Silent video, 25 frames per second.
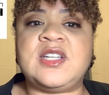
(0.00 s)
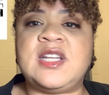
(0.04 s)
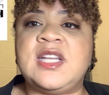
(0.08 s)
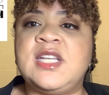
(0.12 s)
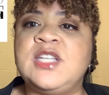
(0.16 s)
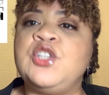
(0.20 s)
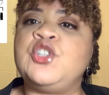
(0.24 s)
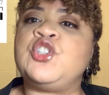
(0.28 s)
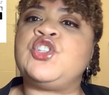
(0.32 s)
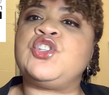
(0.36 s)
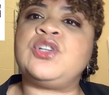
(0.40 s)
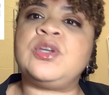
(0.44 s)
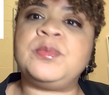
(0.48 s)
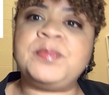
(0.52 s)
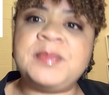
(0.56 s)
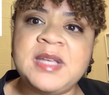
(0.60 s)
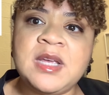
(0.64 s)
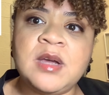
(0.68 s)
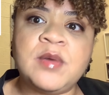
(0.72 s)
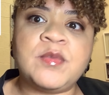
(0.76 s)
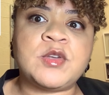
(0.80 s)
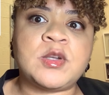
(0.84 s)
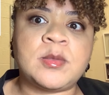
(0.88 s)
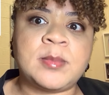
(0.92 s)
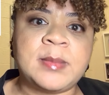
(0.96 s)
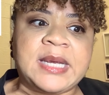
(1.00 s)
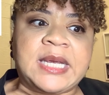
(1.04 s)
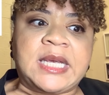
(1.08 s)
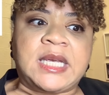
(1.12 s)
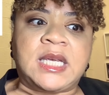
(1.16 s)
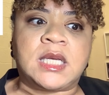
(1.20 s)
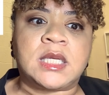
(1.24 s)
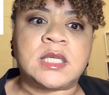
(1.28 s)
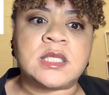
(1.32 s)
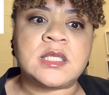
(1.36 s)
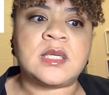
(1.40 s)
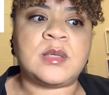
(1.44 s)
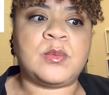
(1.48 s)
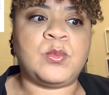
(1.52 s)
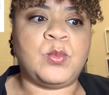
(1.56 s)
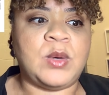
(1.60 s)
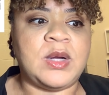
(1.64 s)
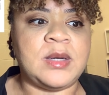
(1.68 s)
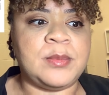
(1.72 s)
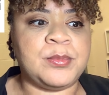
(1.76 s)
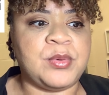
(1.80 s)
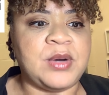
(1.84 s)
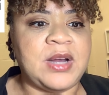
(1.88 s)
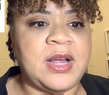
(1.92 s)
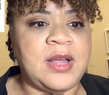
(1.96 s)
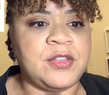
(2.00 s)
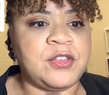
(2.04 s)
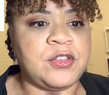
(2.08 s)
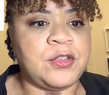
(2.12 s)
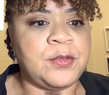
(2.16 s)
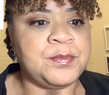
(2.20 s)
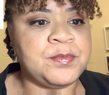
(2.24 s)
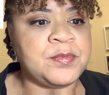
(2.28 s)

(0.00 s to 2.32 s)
Then you should be able to make it in one breath.